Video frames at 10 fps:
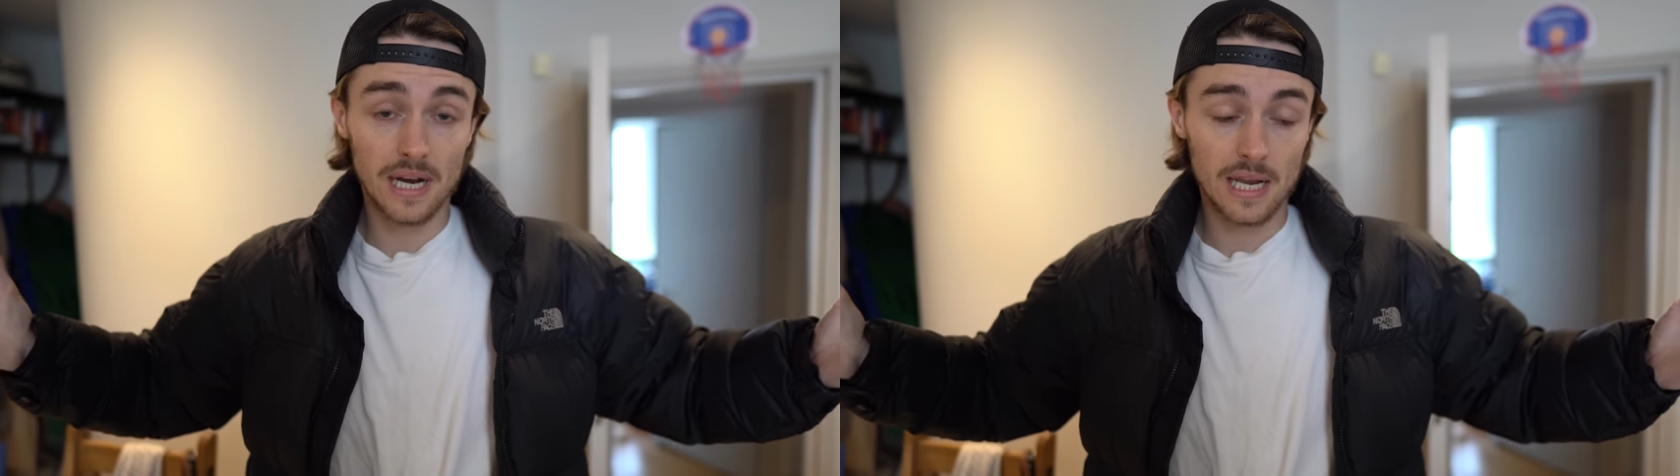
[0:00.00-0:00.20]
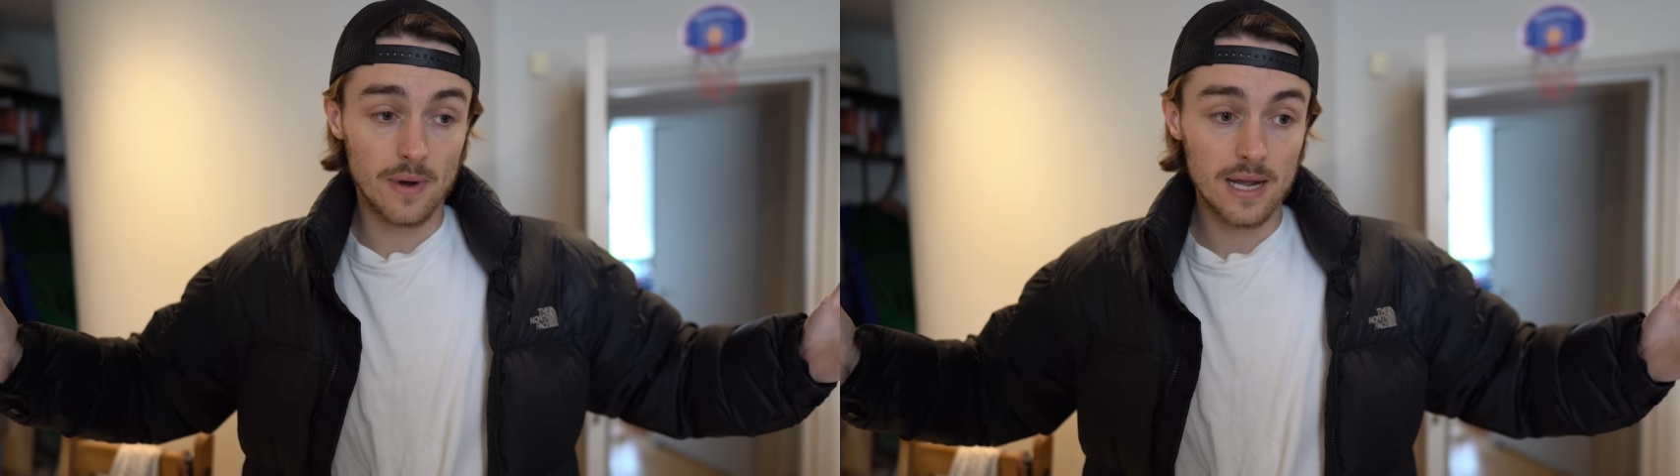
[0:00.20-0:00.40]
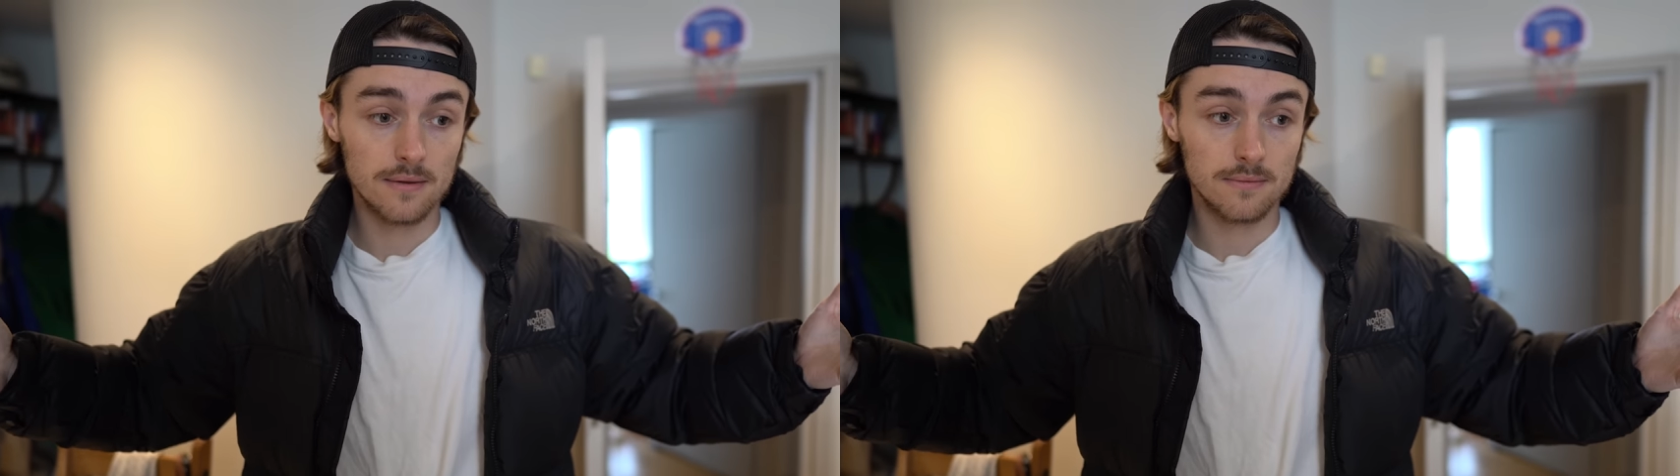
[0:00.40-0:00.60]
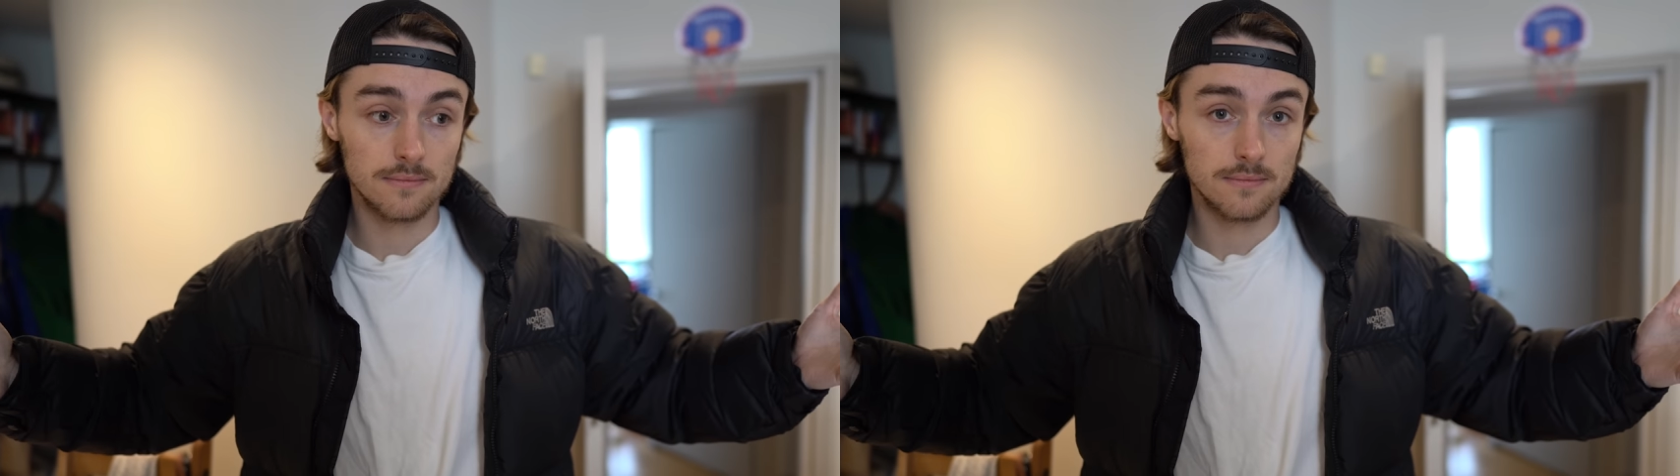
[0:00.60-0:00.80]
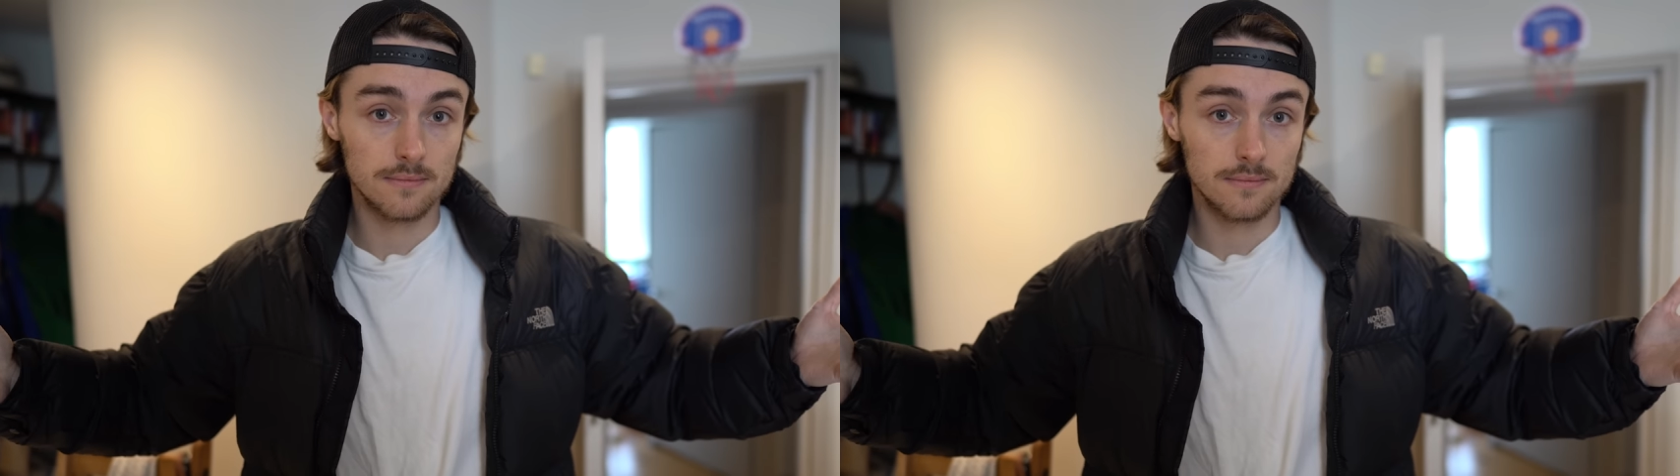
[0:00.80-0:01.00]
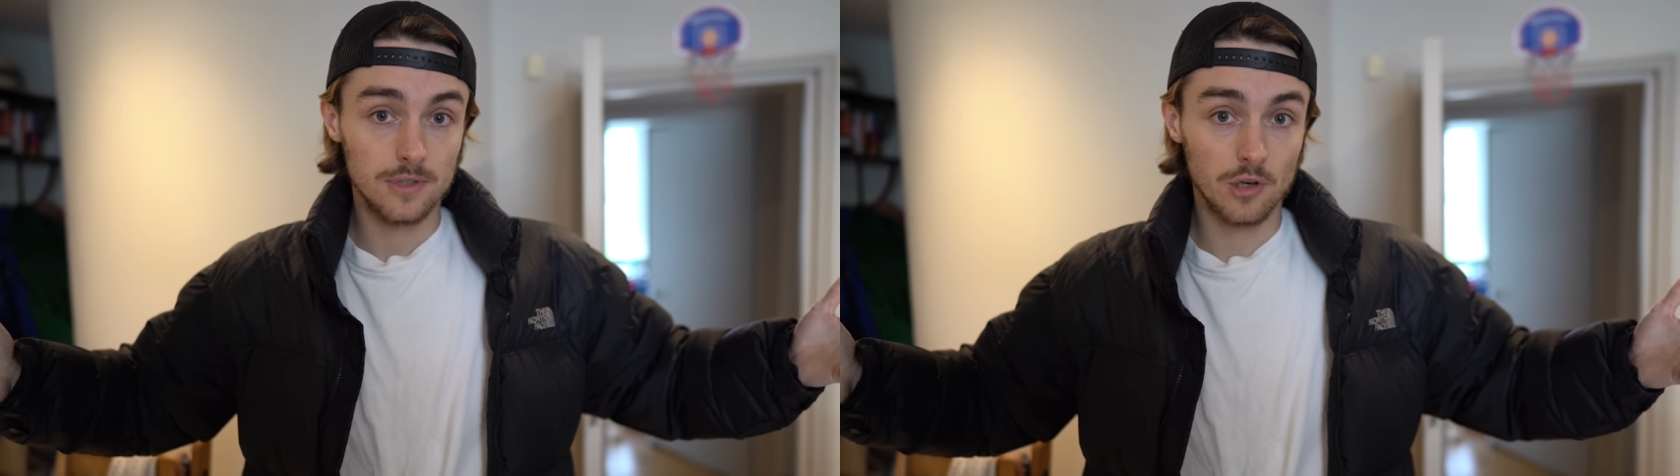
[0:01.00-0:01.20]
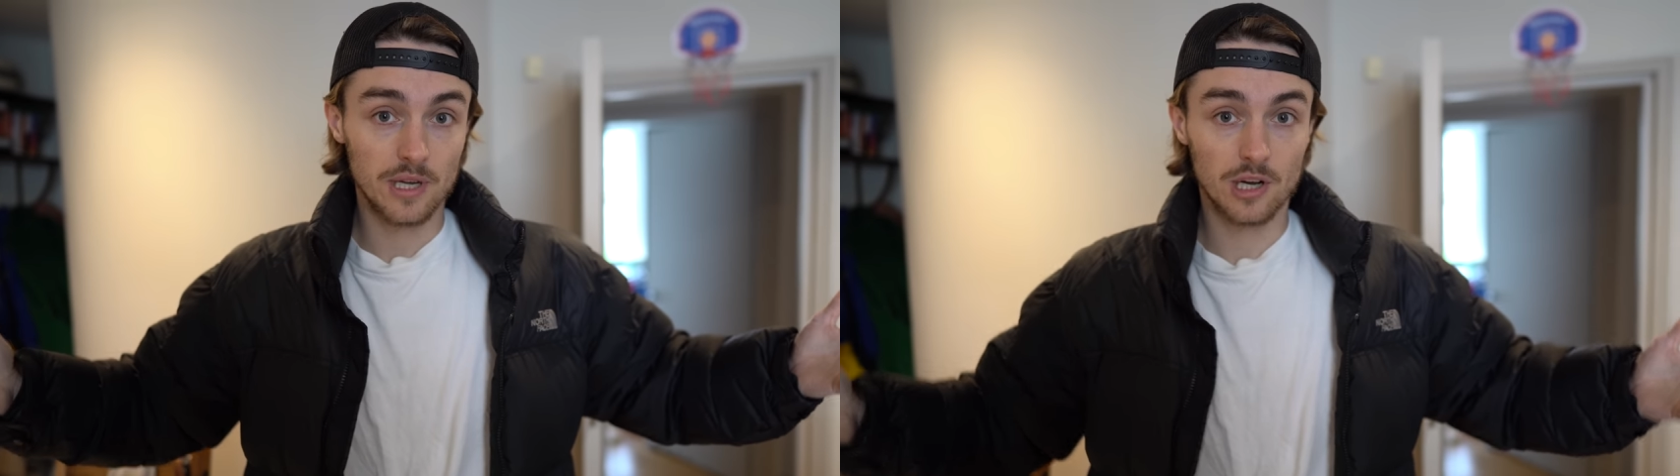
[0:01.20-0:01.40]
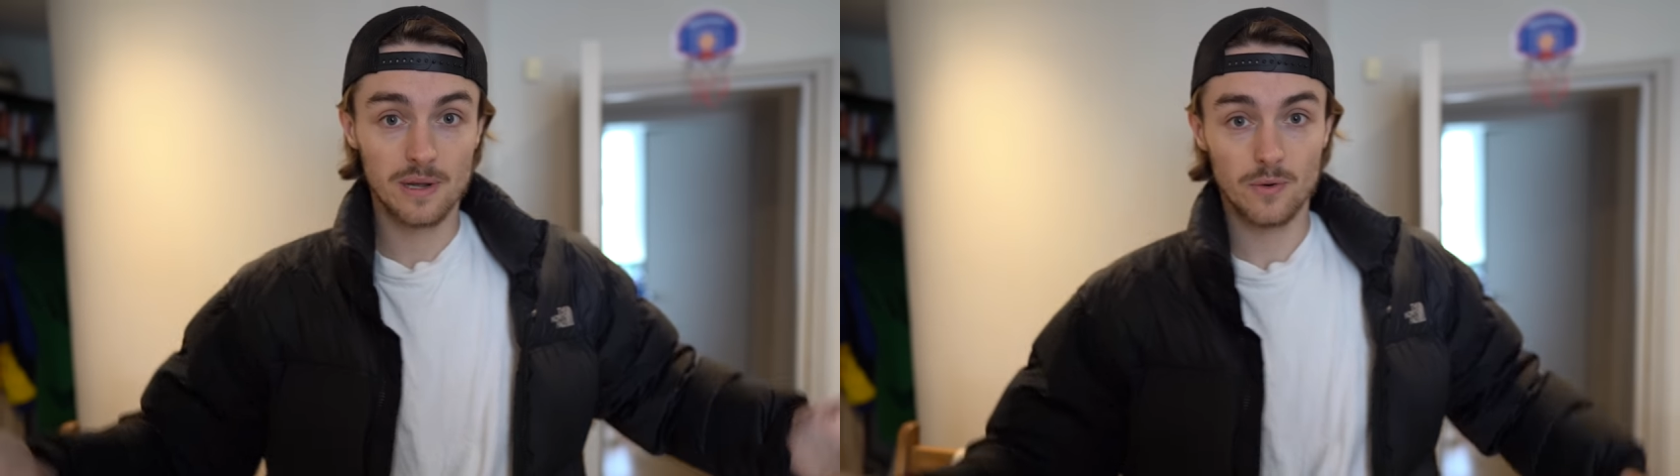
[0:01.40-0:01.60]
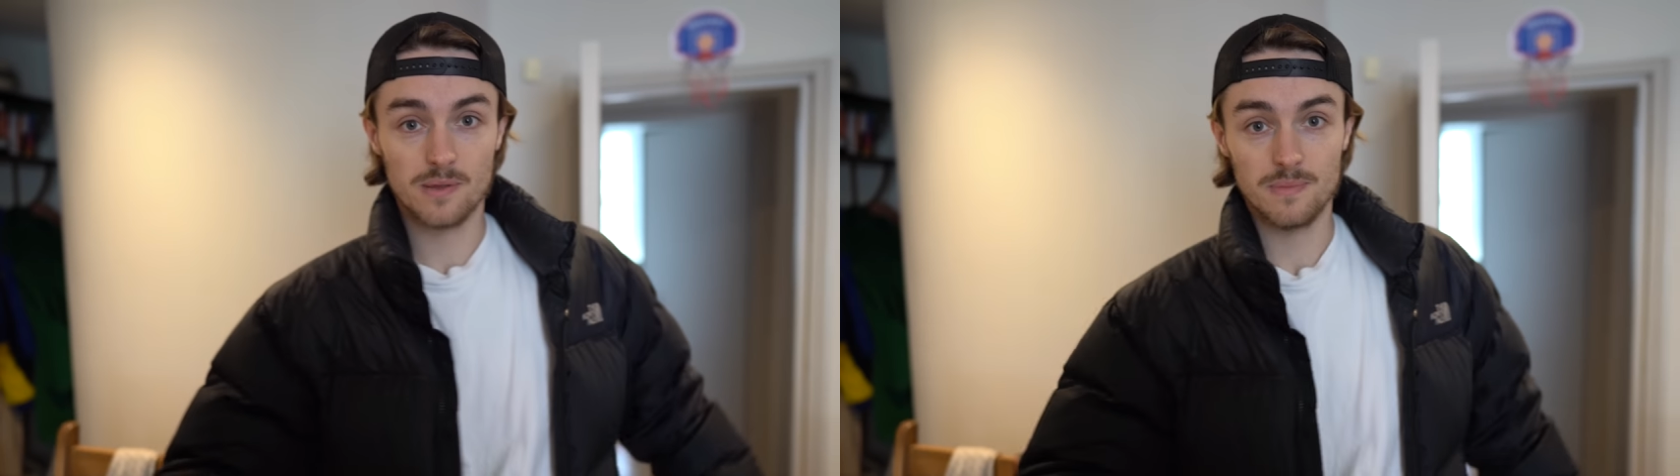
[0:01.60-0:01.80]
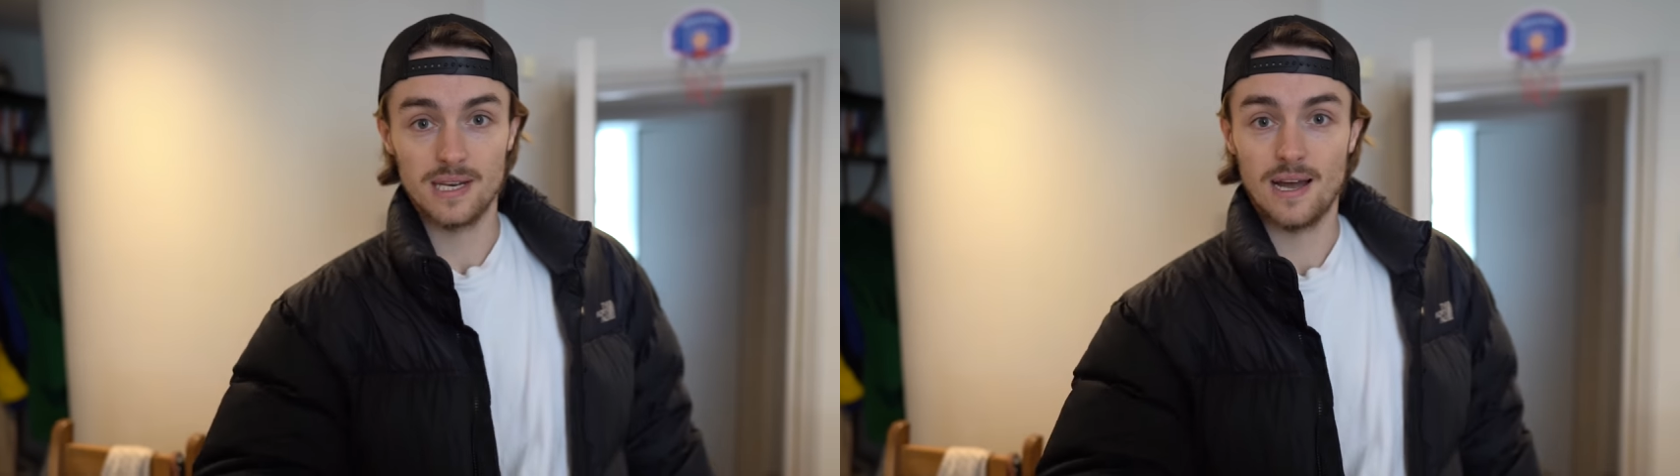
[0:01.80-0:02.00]
anyway, you'll be coming
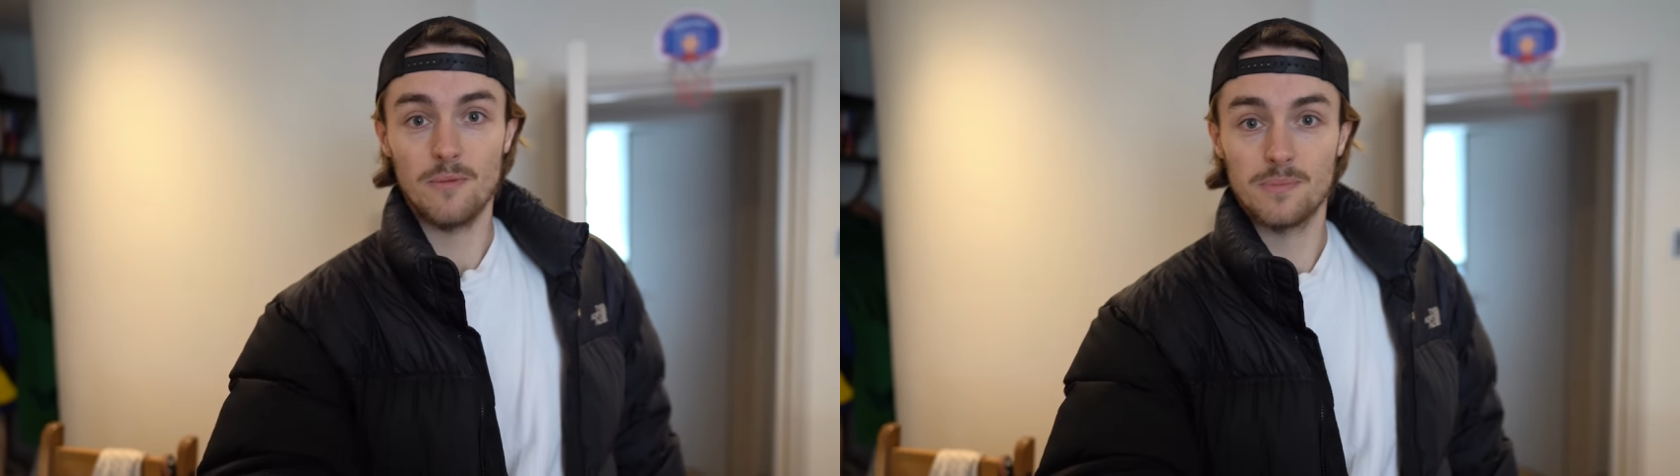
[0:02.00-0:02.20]
with me now.